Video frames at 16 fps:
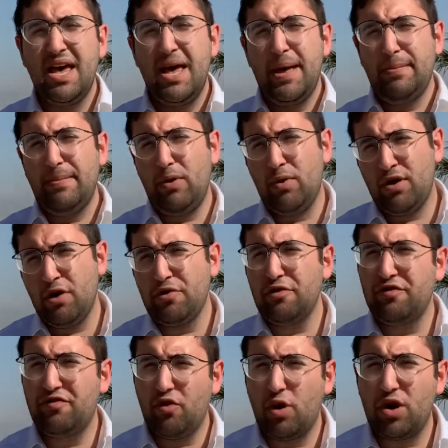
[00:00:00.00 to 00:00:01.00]
but we're going to go through
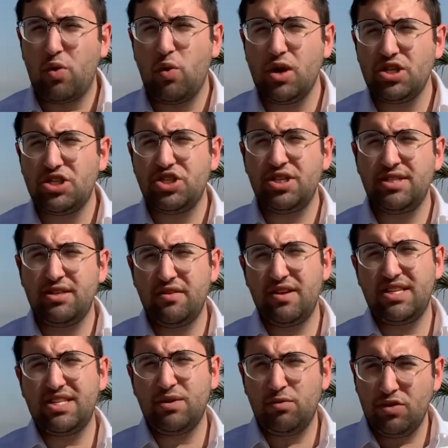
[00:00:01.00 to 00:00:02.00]
4 questions on this
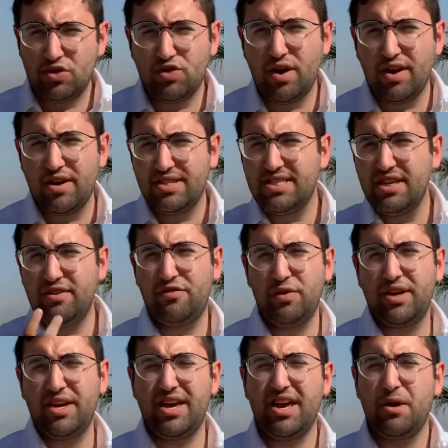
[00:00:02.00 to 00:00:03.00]
and we'll try to see if we
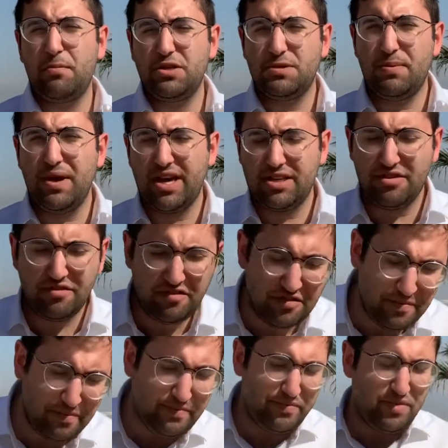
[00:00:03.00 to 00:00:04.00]
can get a perspective.
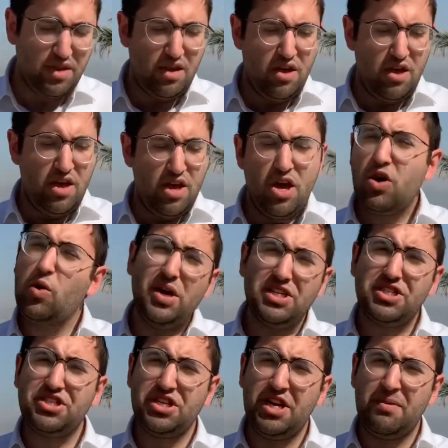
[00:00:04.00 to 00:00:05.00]

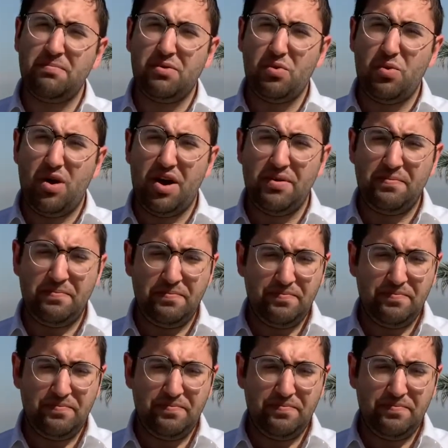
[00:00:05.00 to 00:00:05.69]
Question number 1.